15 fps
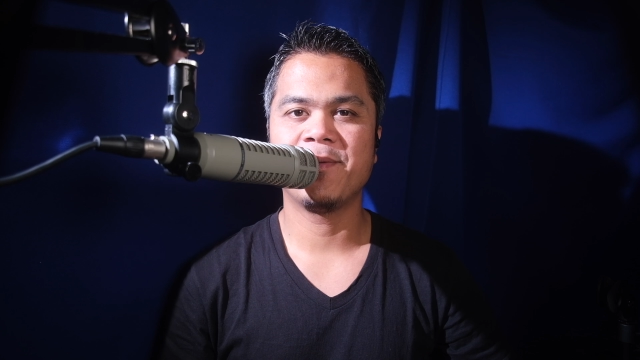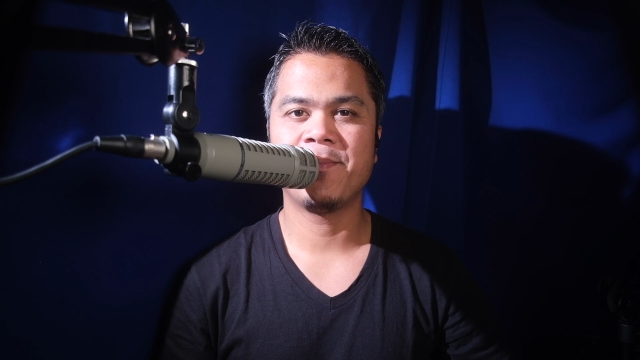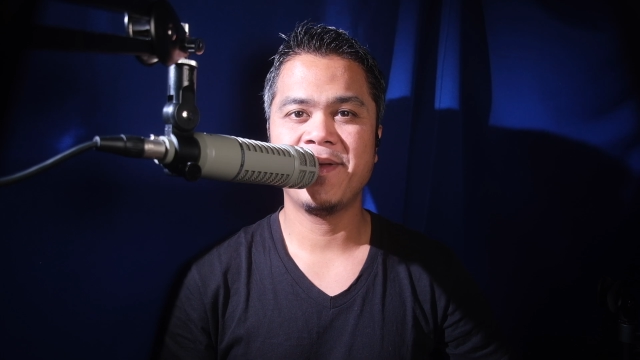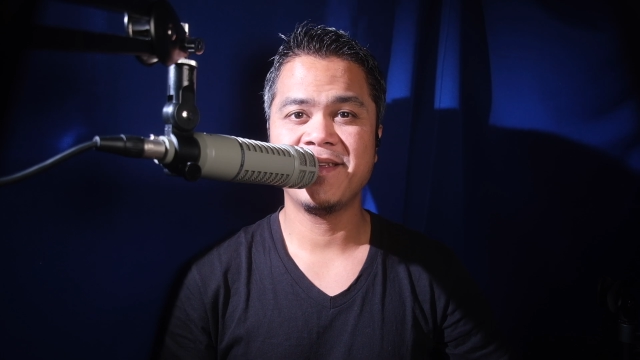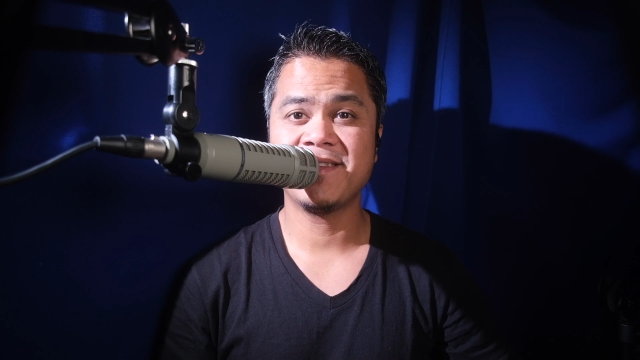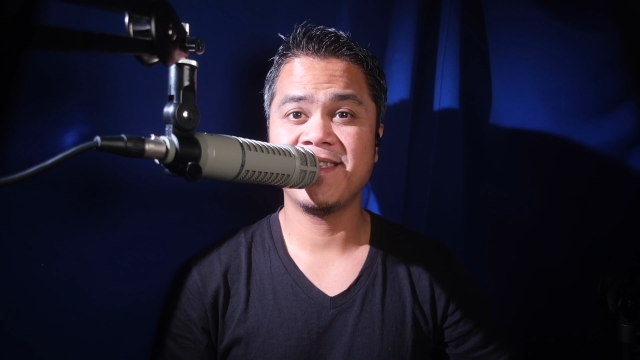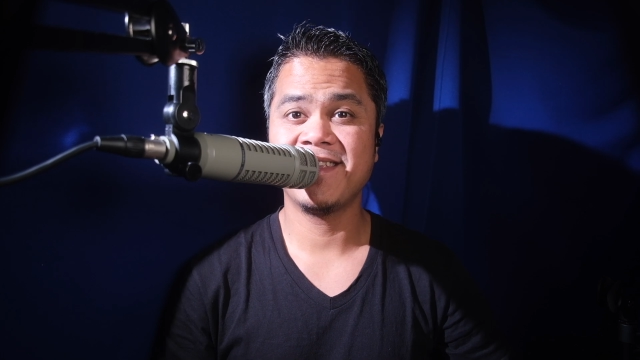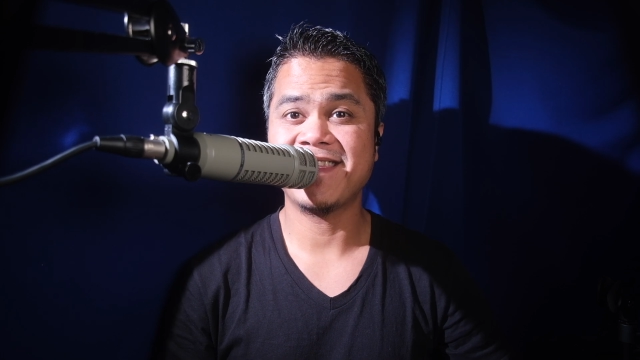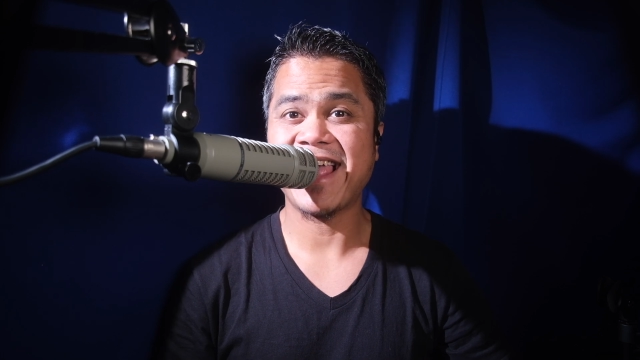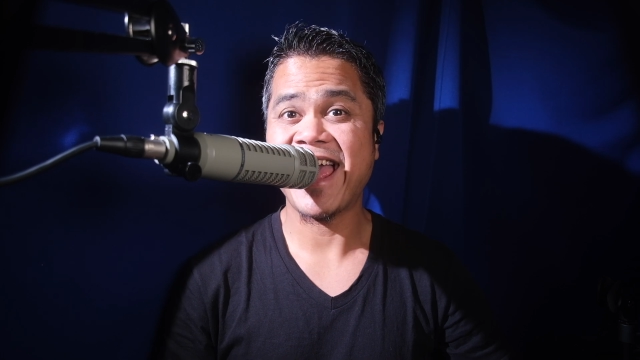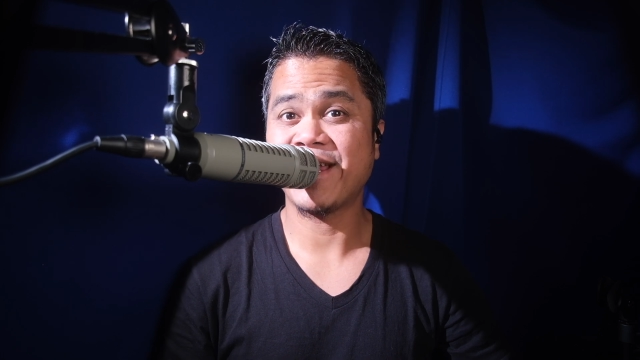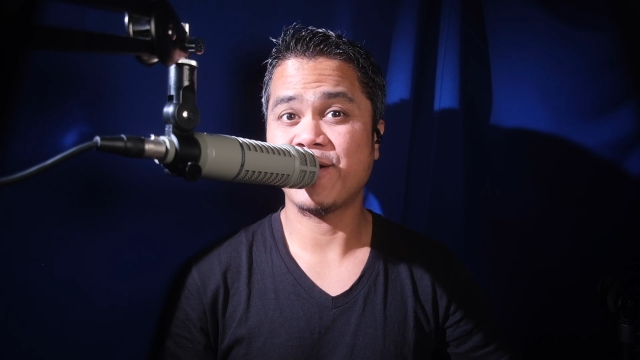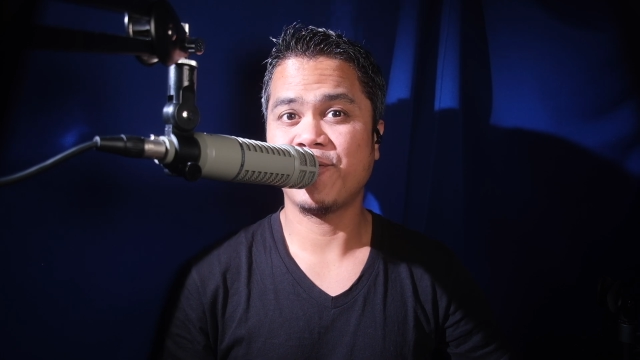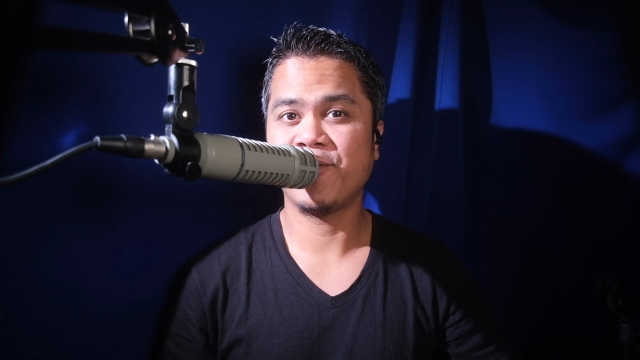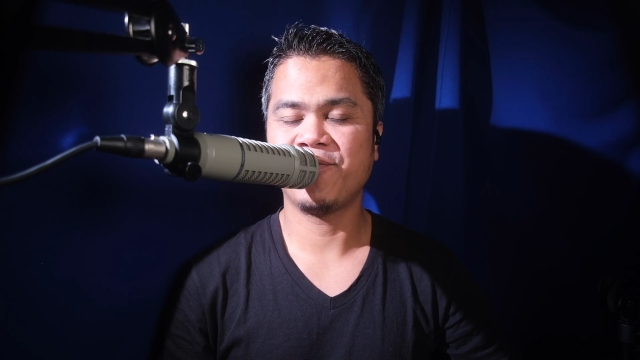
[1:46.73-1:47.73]
business
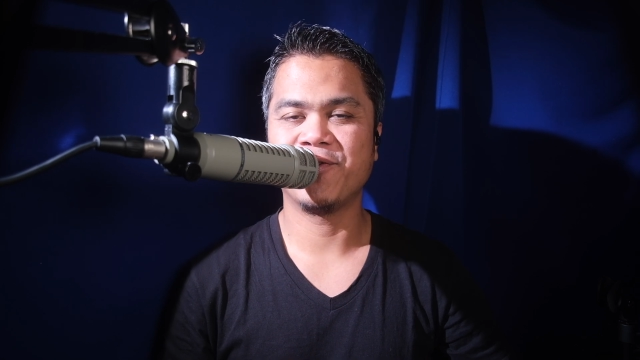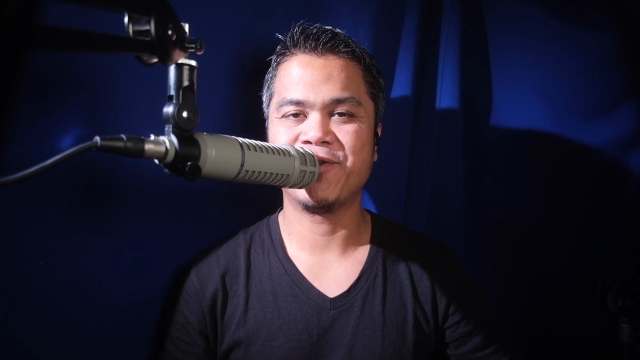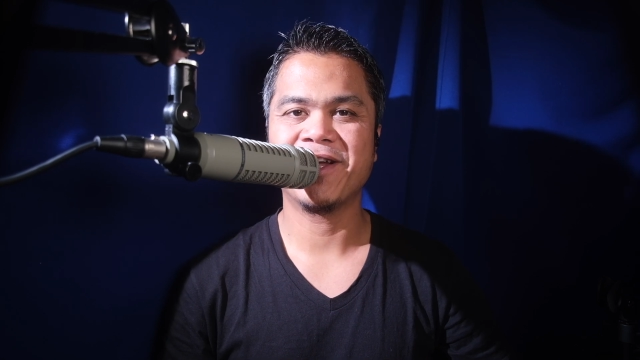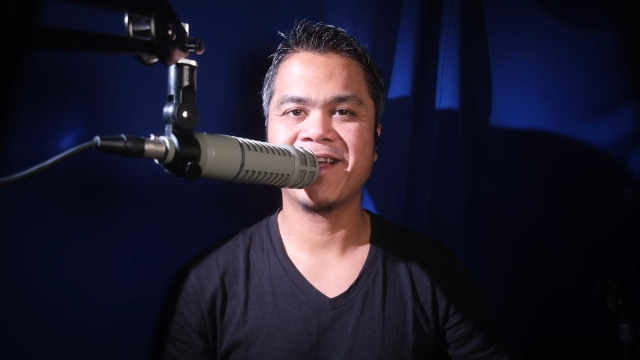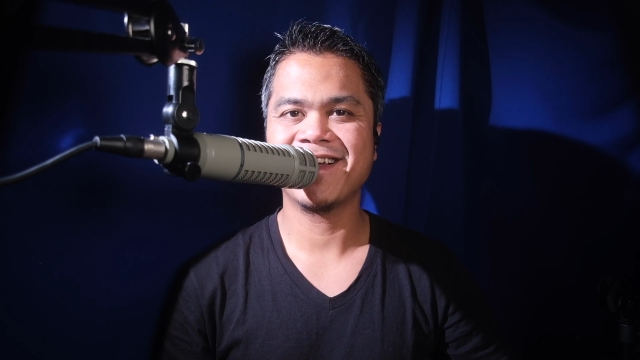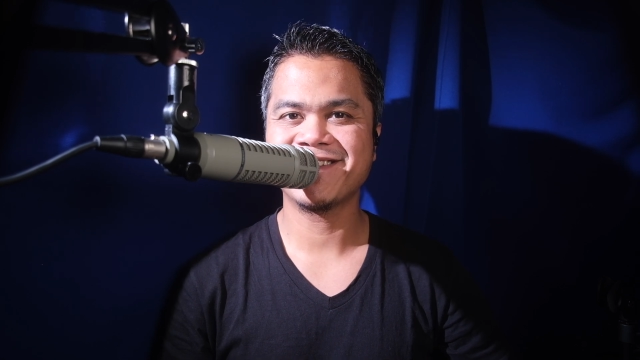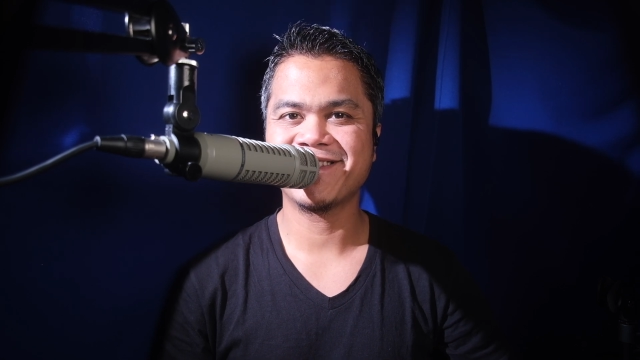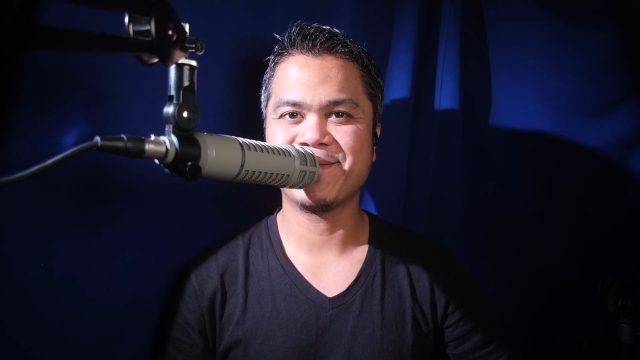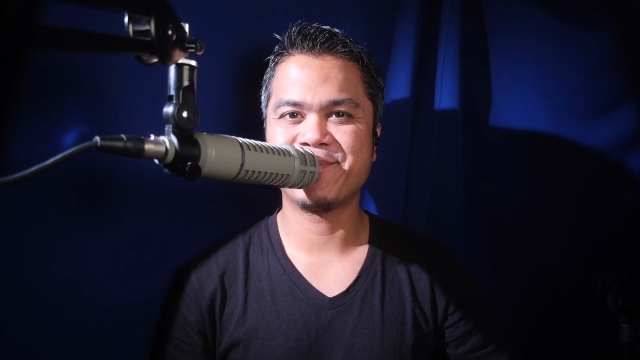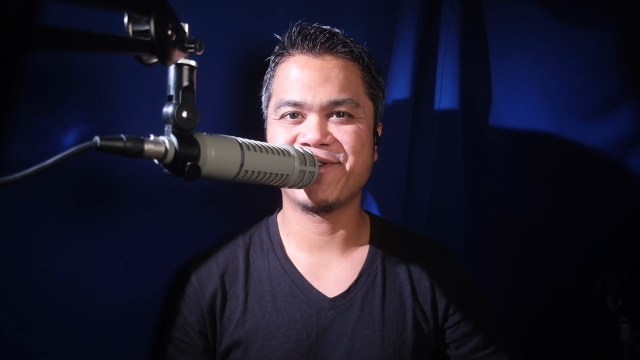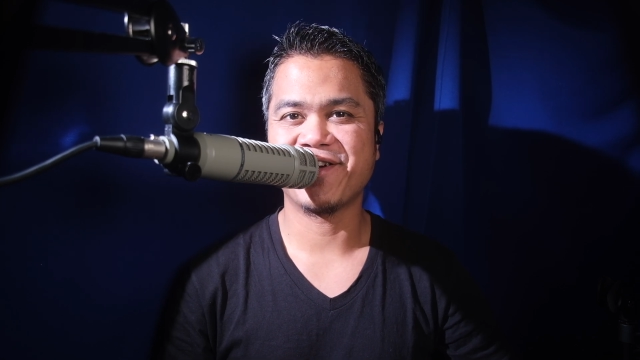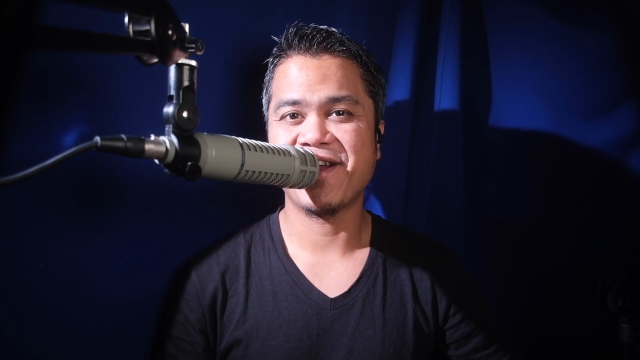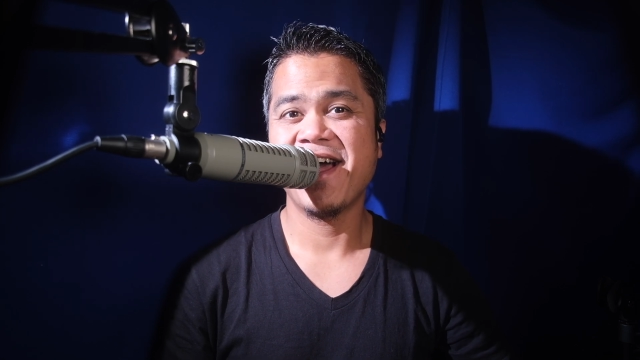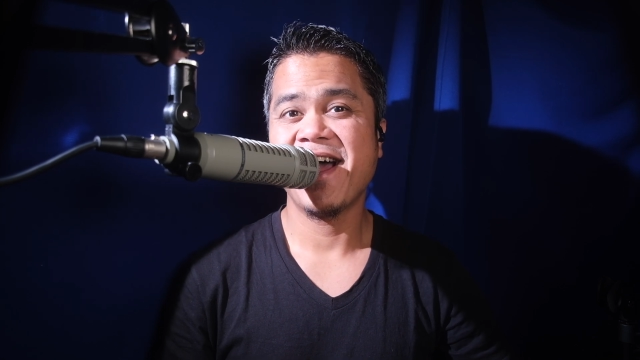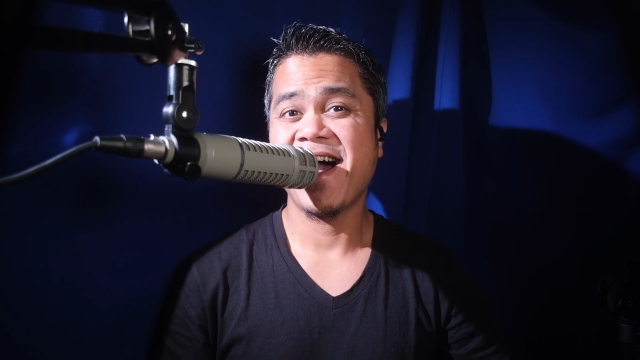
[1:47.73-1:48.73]
and or for the customer.